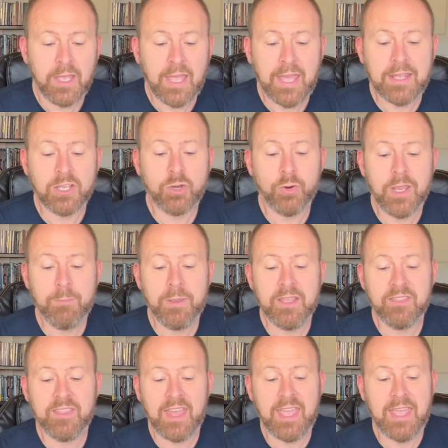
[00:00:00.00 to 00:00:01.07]
and creeping
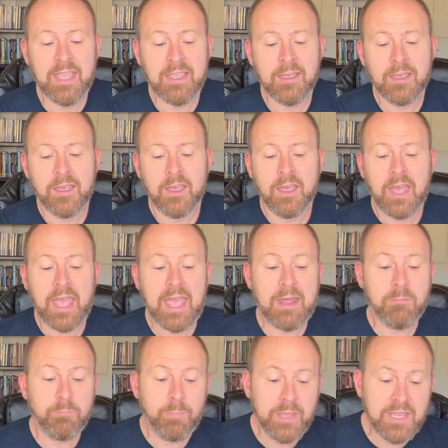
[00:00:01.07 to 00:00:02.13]
thing
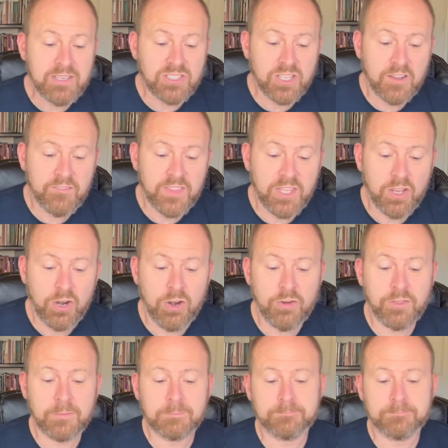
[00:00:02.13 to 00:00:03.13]
and beast of the earth.